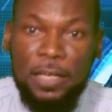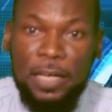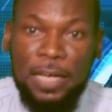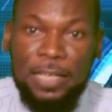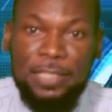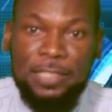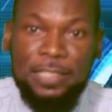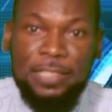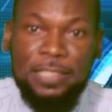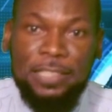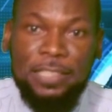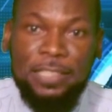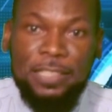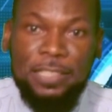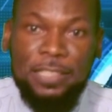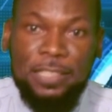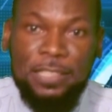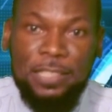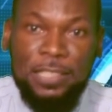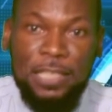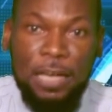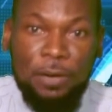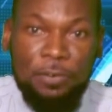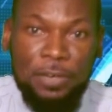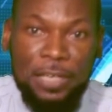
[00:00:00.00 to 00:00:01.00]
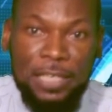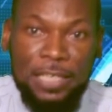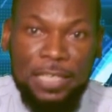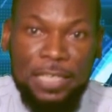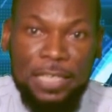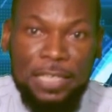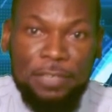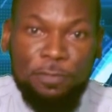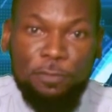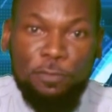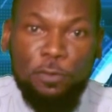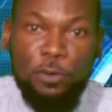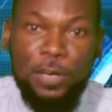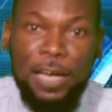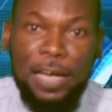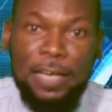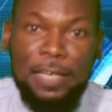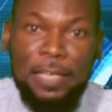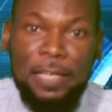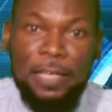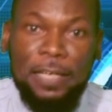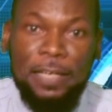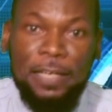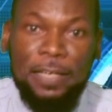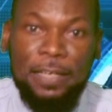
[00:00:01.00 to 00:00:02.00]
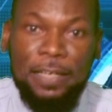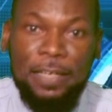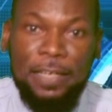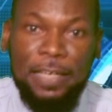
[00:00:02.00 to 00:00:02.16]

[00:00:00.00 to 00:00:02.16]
a Seriki Fulani